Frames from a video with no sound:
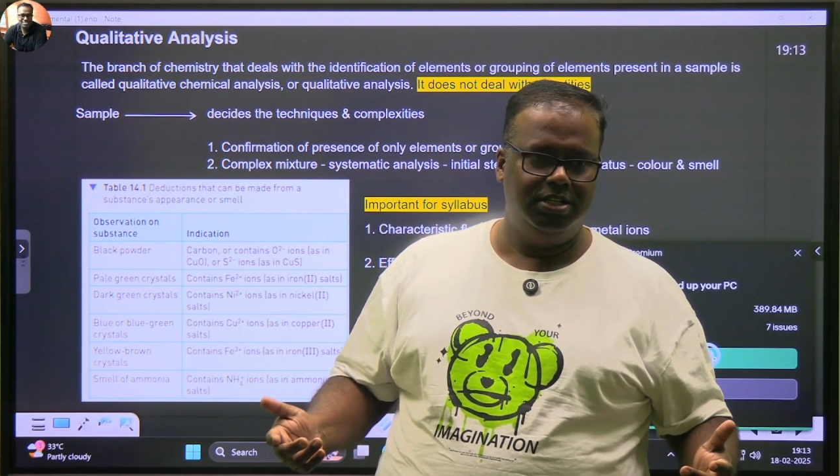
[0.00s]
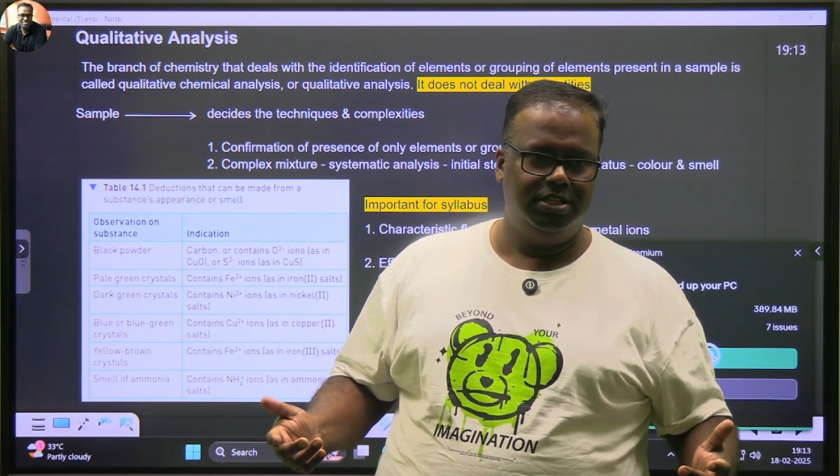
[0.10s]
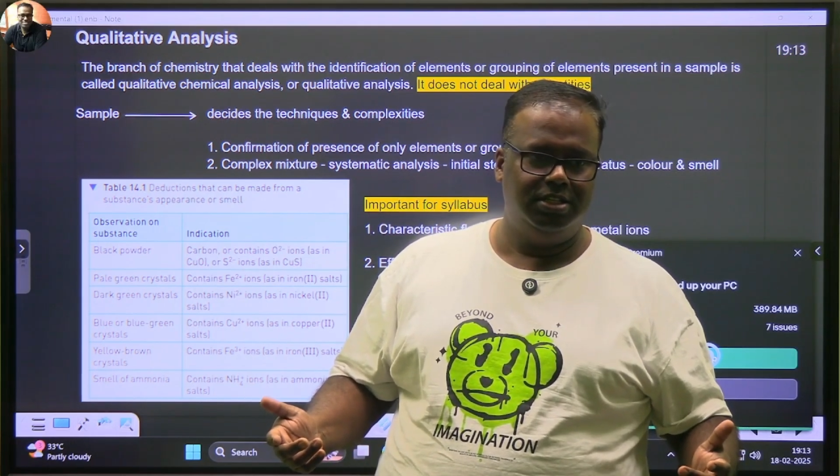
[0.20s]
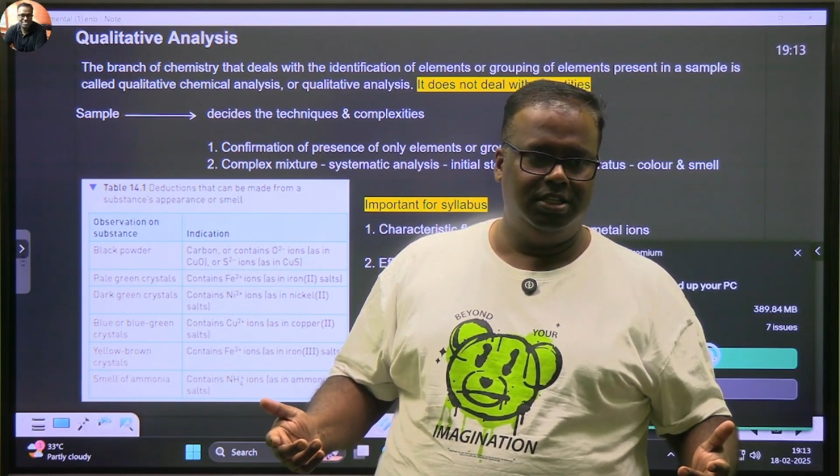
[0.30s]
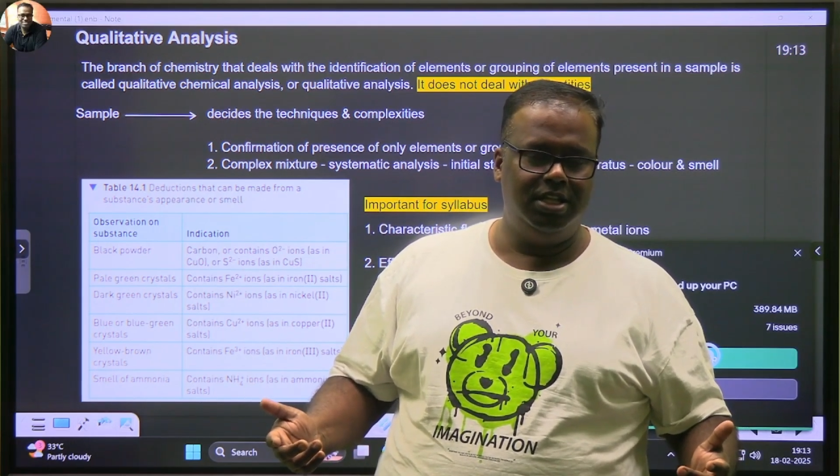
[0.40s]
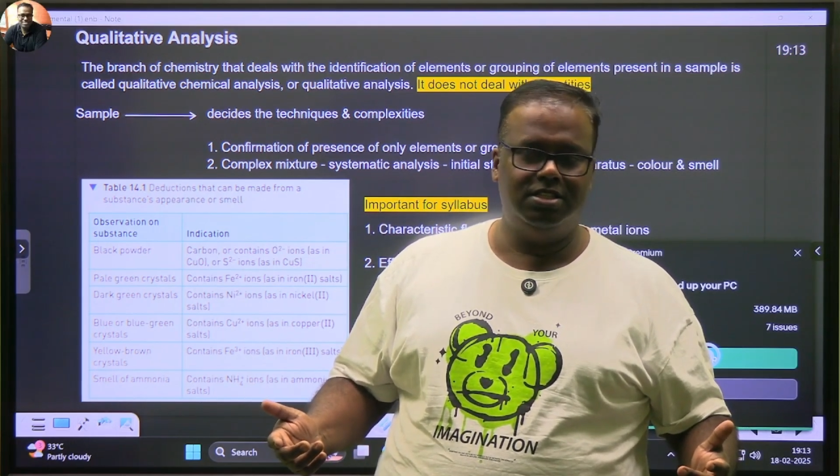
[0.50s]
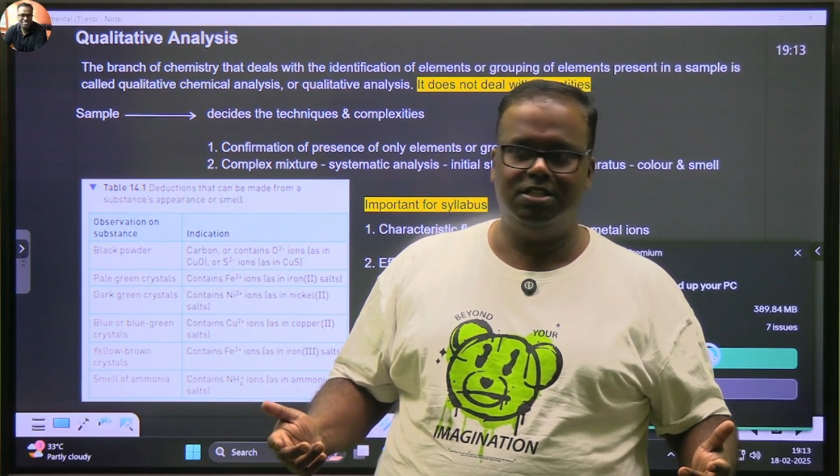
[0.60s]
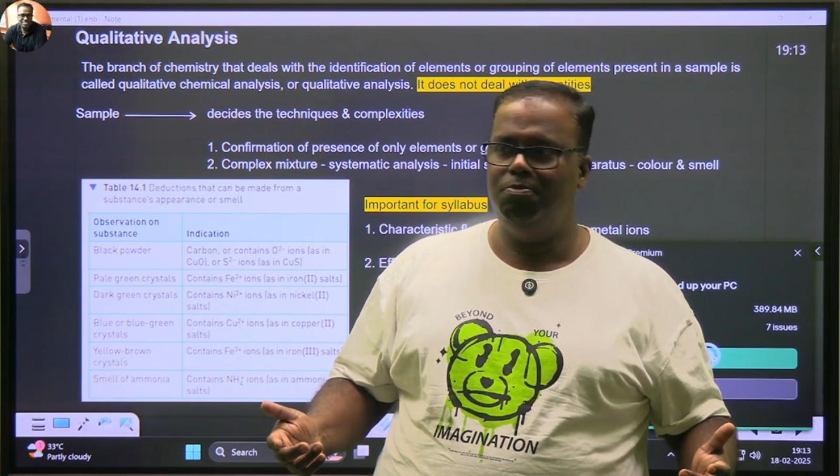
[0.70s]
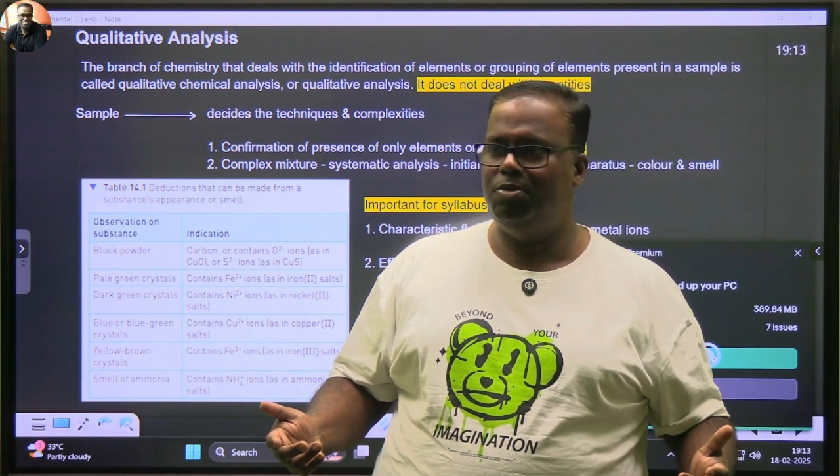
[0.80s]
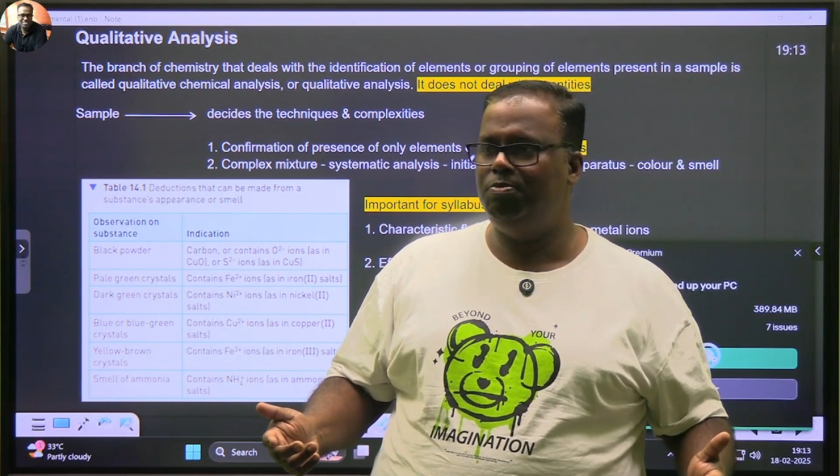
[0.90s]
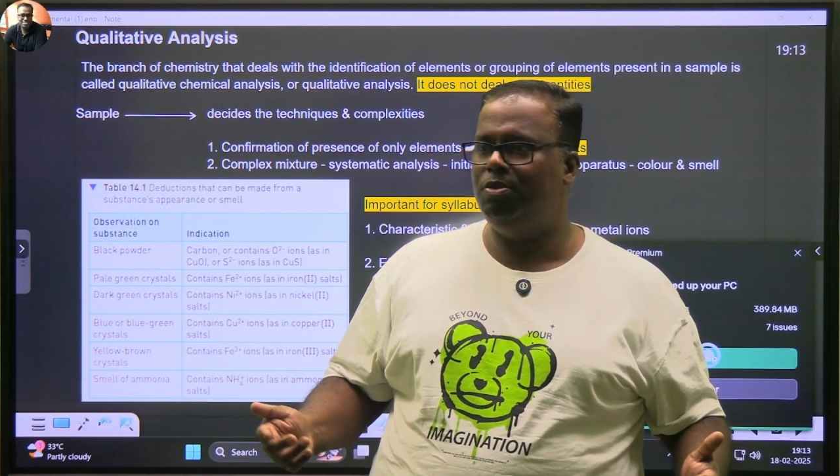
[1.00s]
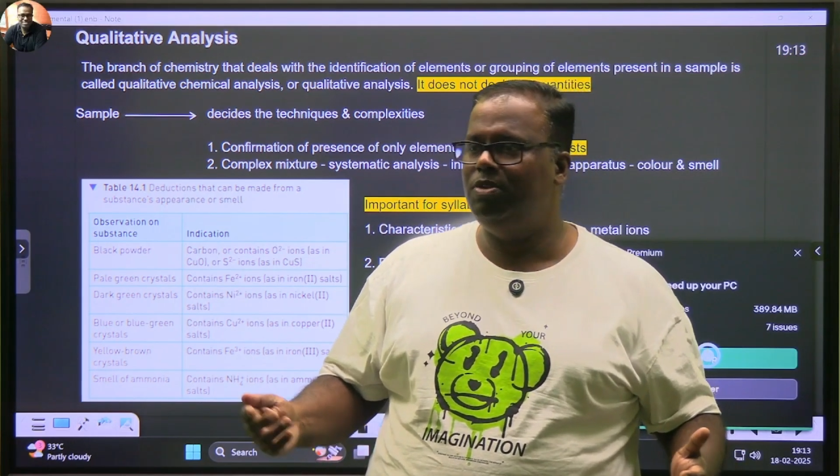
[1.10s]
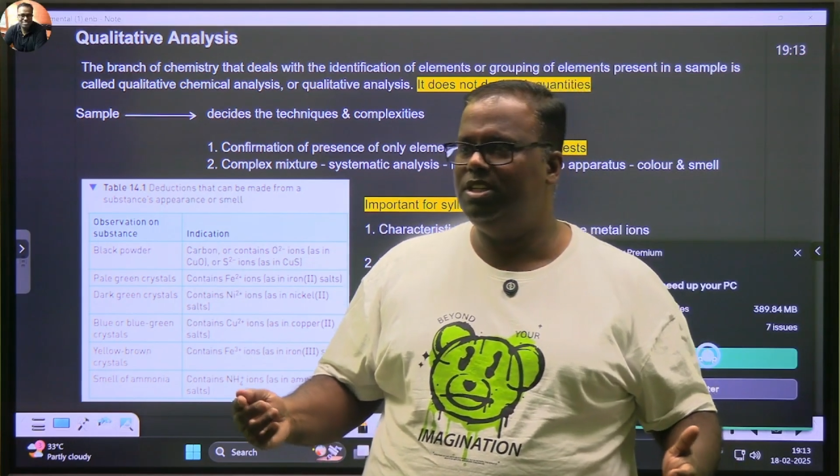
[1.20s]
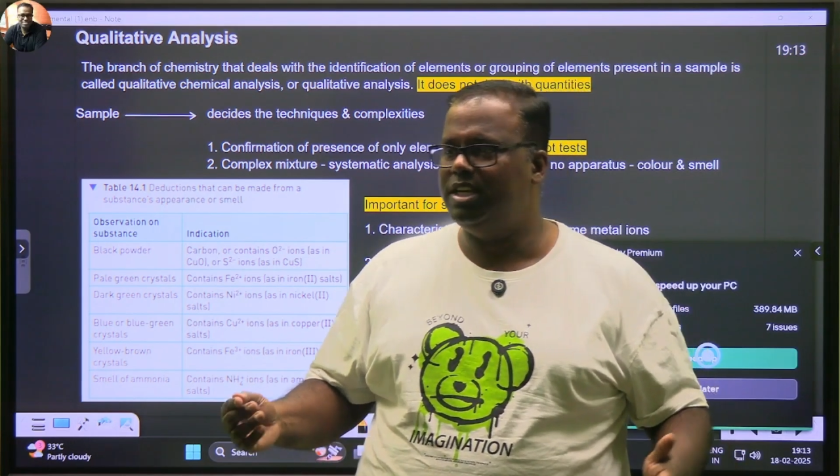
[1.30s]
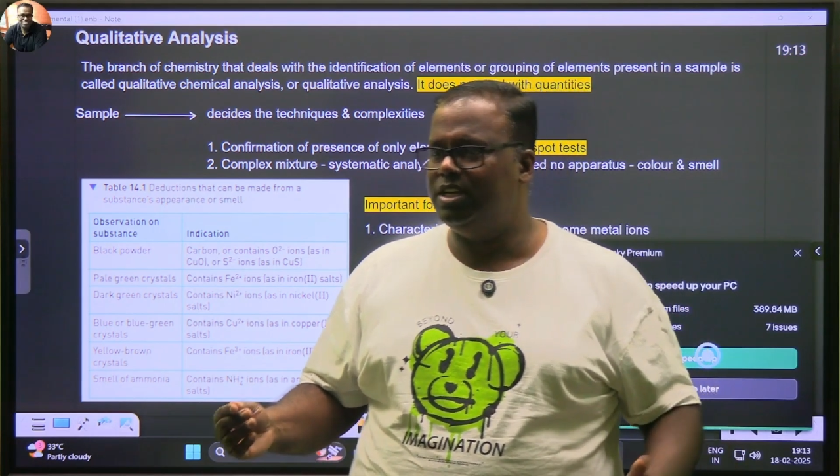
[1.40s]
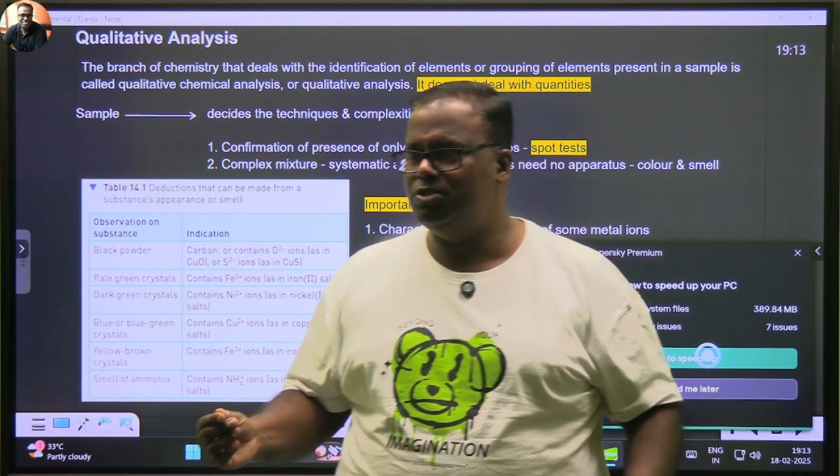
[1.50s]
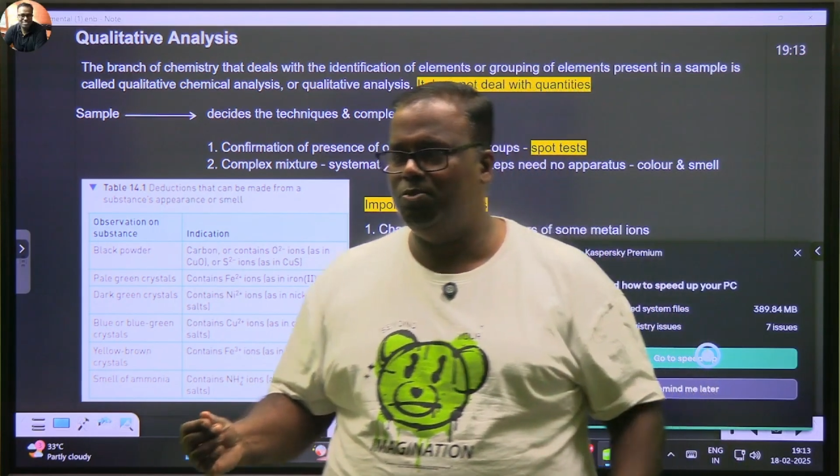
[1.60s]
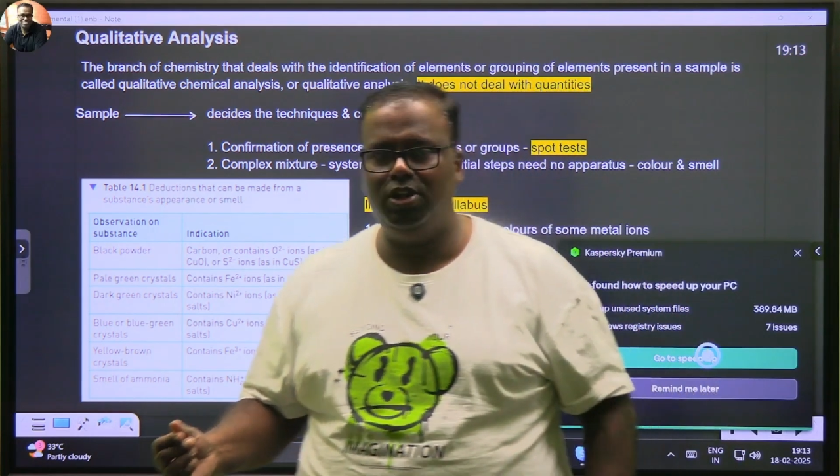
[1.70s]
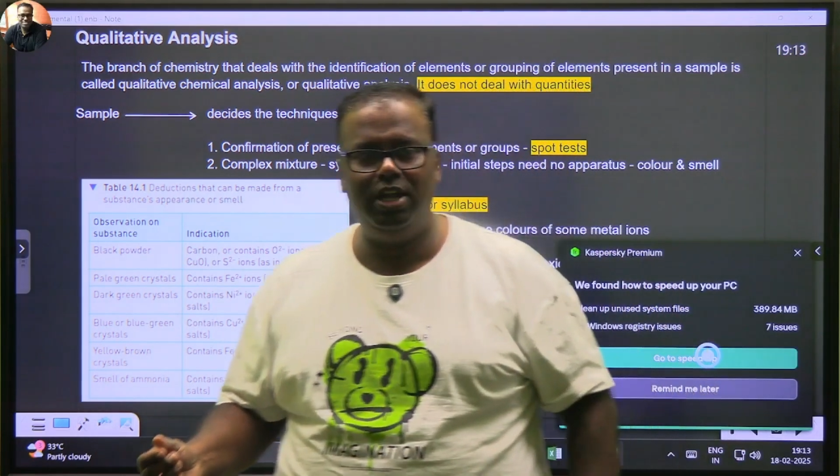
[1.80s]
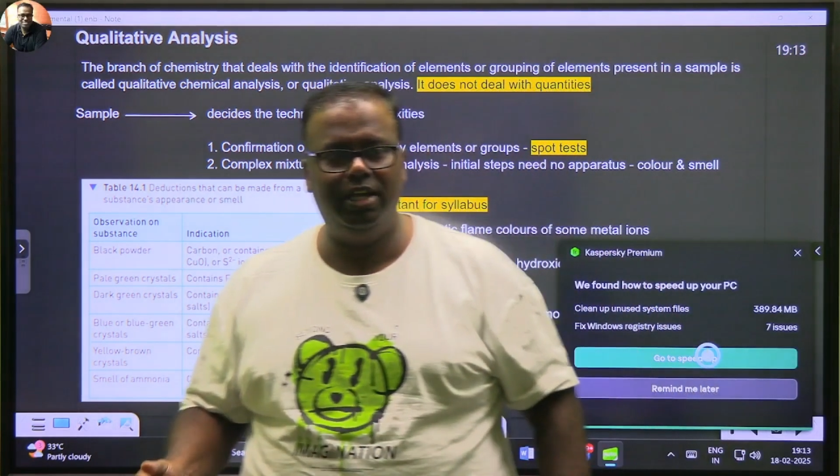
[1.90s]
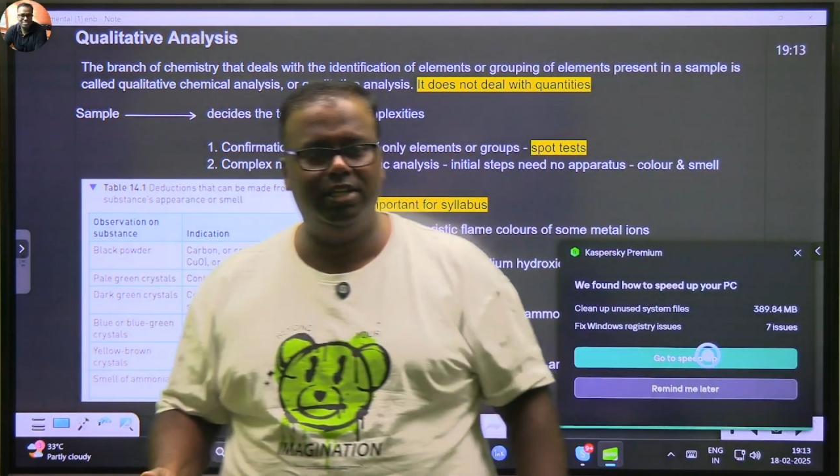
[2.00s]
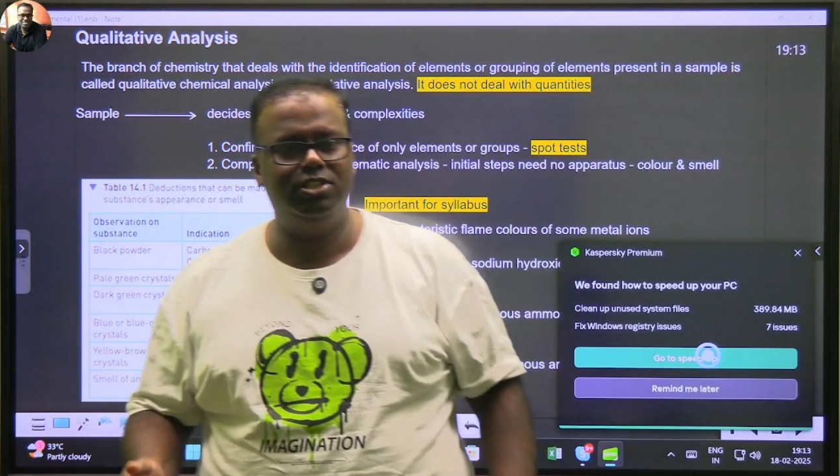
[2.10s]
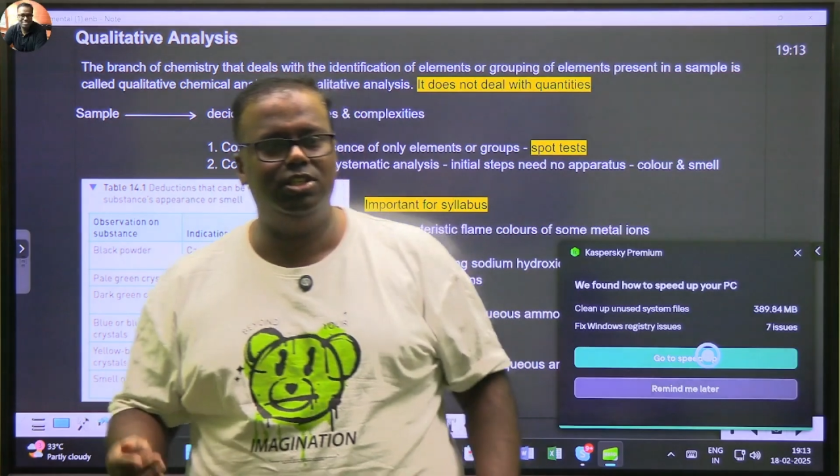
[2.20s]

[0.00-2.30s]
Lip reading: then some people will take a small handkerchief